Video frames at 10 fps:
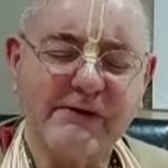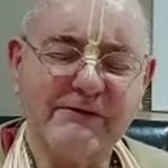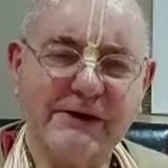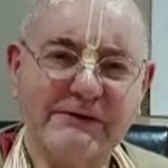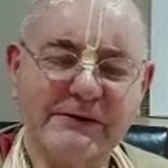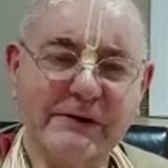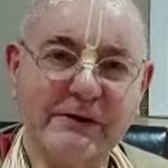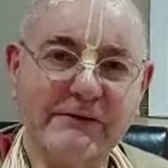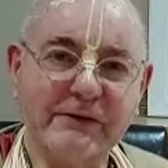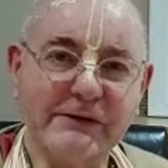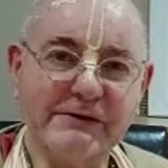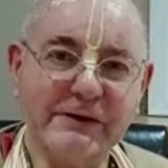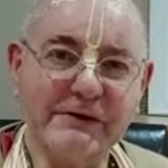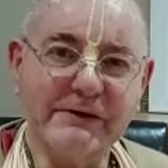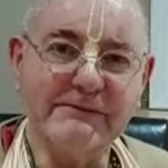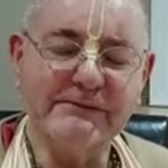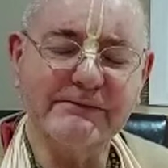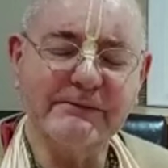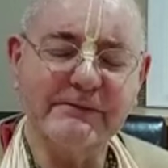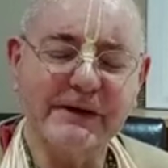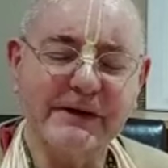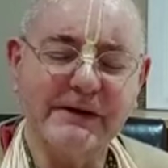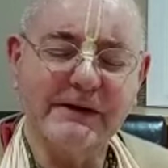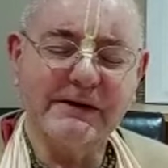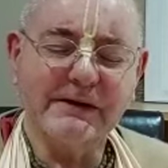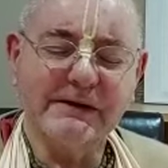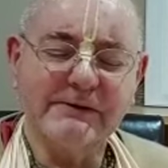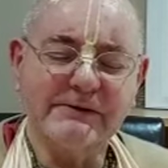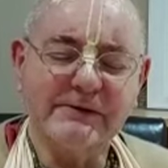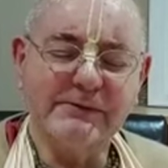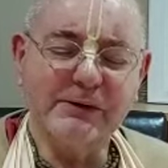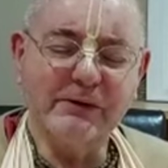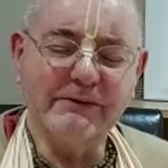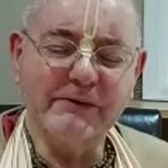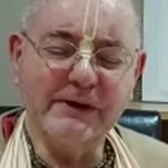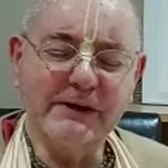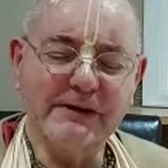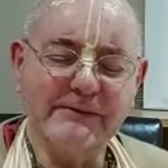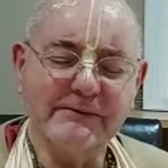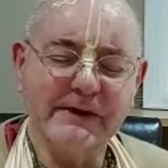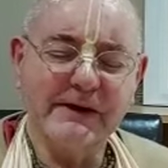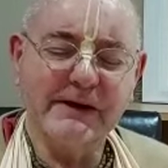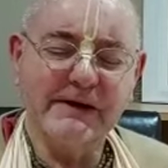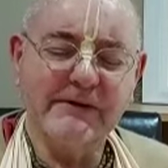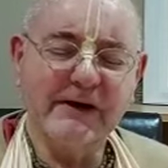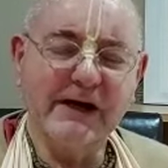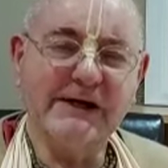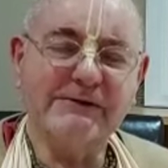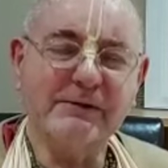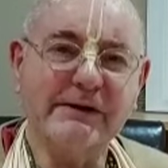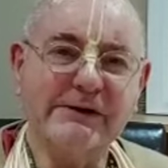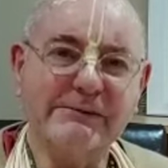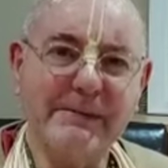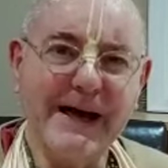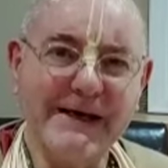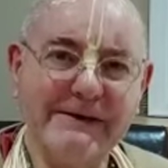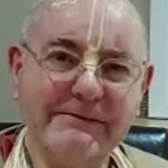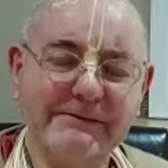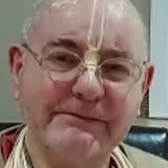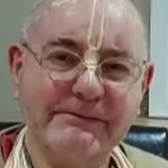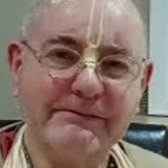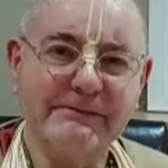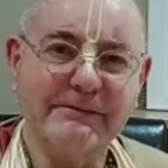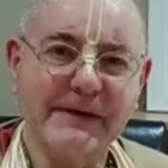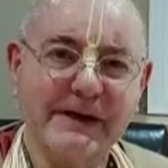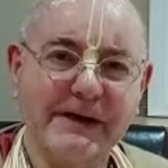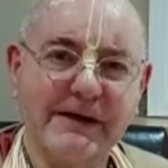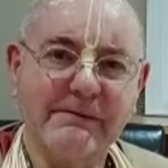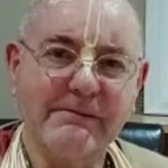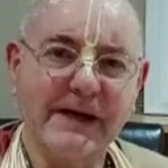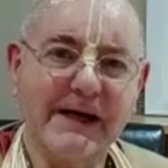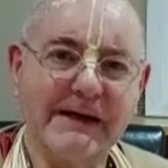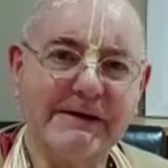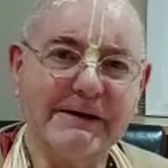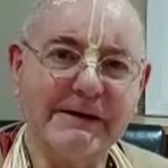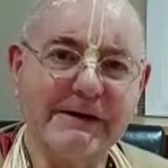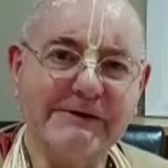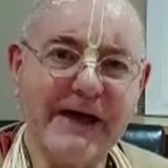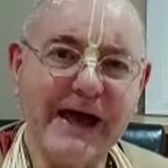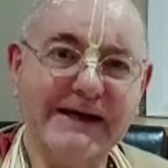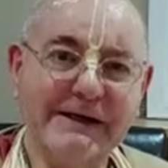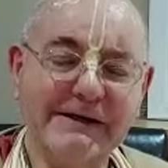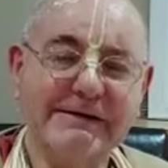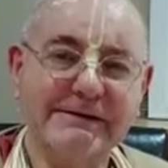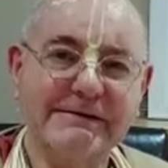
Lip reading: felt sorry for each other. So Purvarag. The next one is man. Man is anger.